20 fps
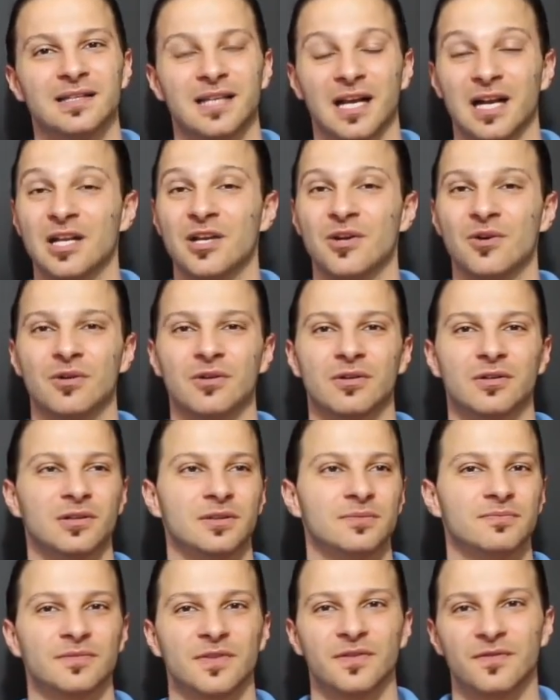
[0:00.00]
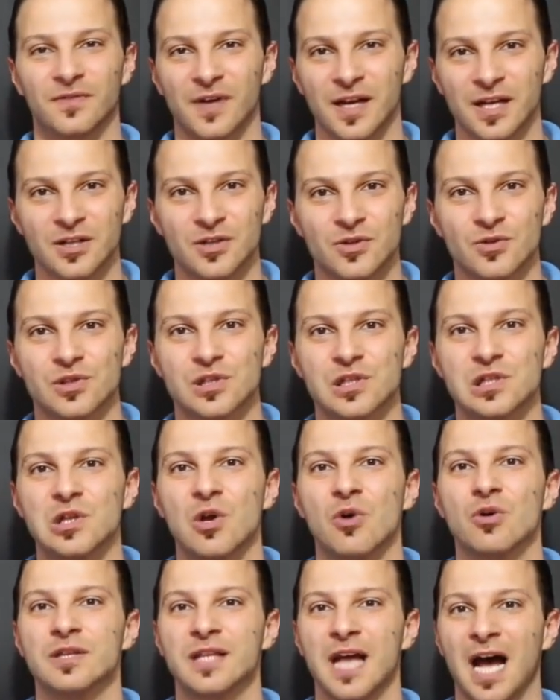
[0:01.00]
tell your friend to
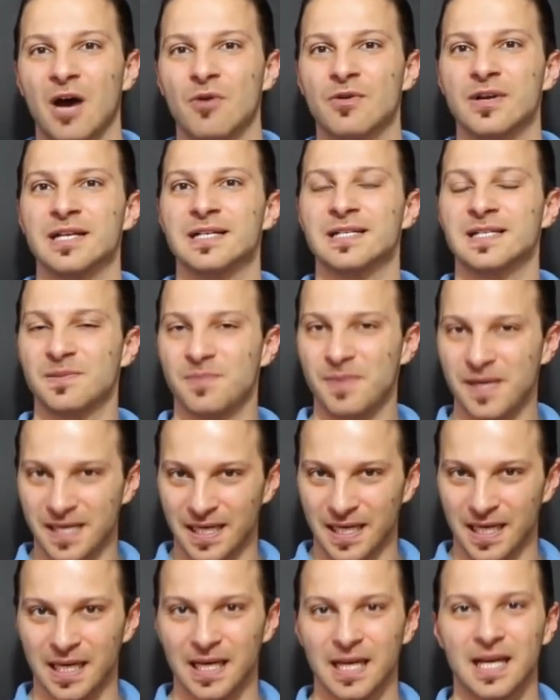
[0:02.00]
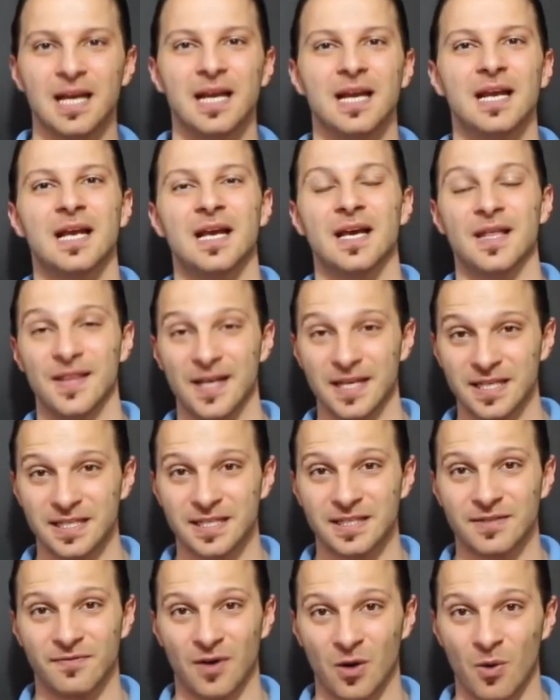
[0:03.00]
slow down his speaking,
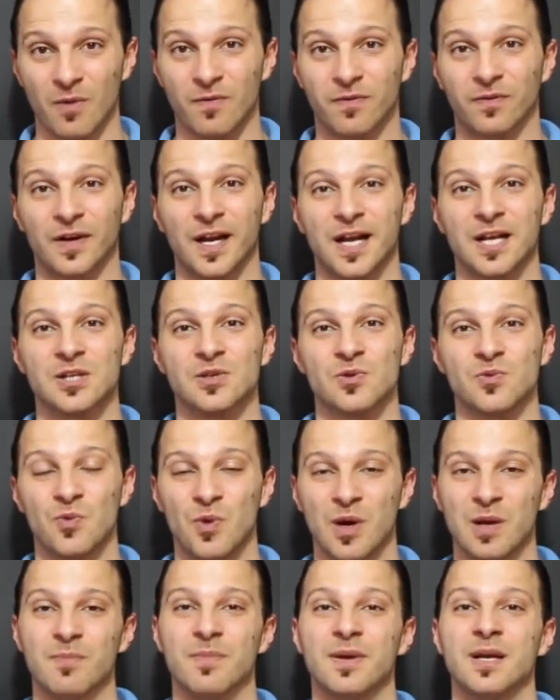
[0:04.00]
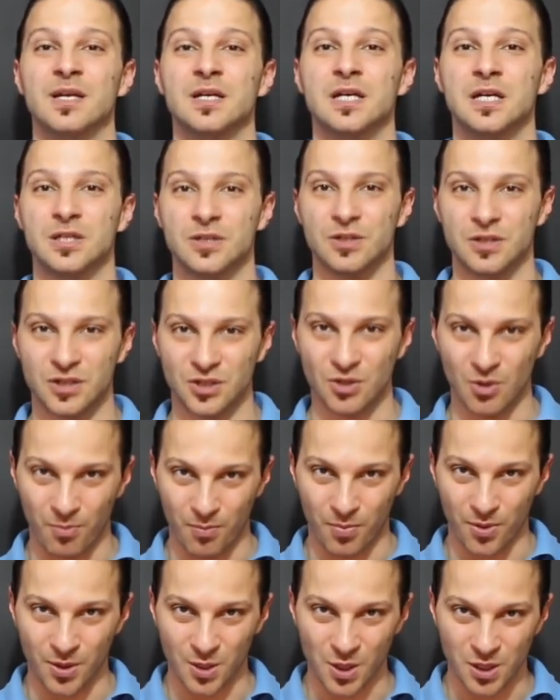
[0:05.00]
this following phrase will be
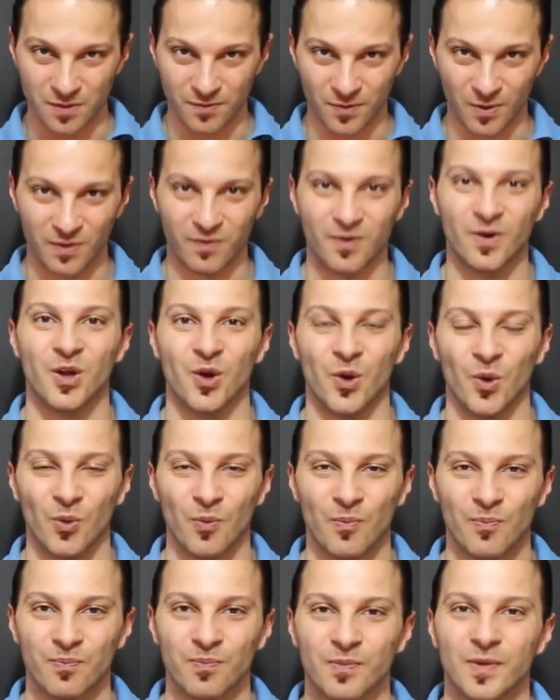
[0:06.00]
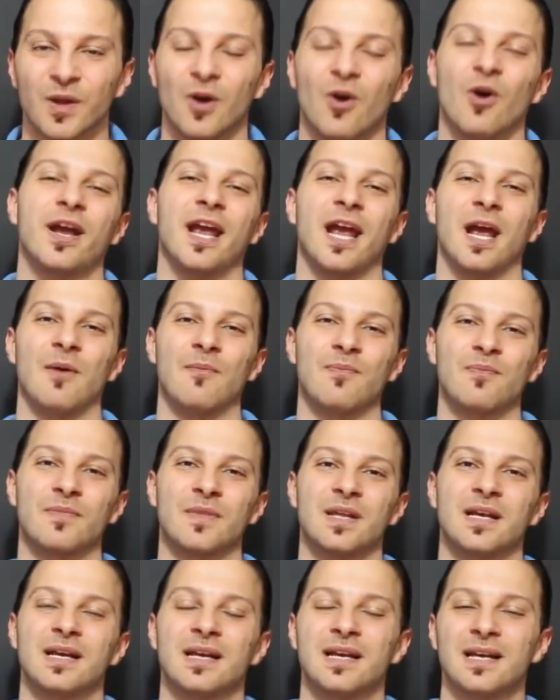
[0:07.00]
super useful for you. Okay,
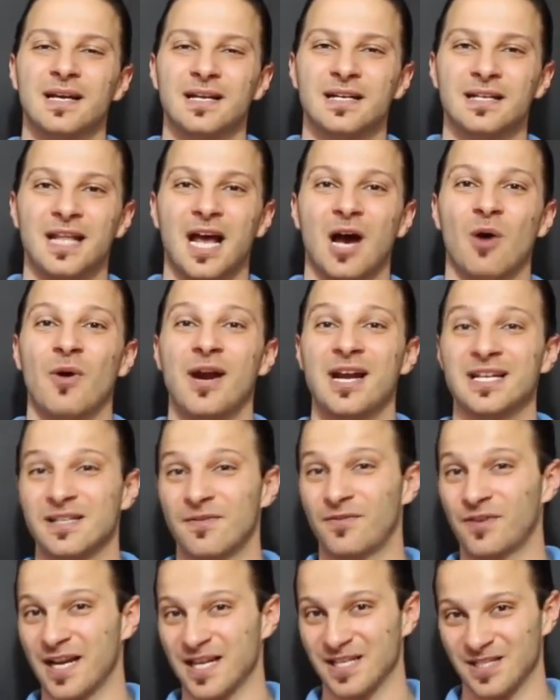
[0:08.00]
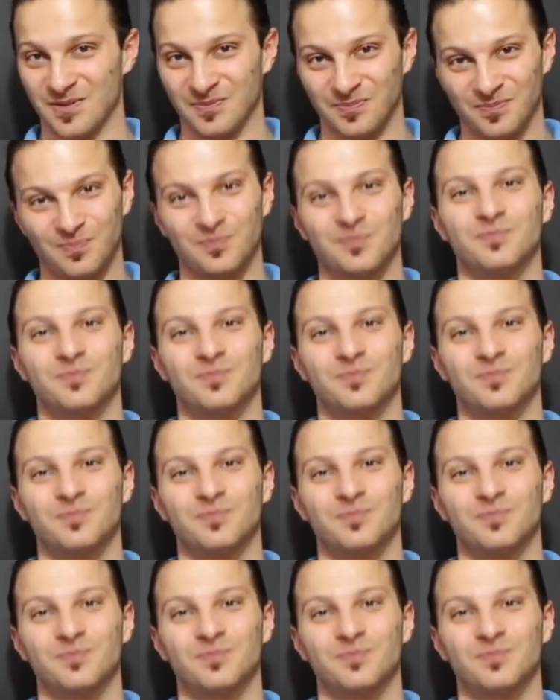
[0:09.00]
now here's the phrase.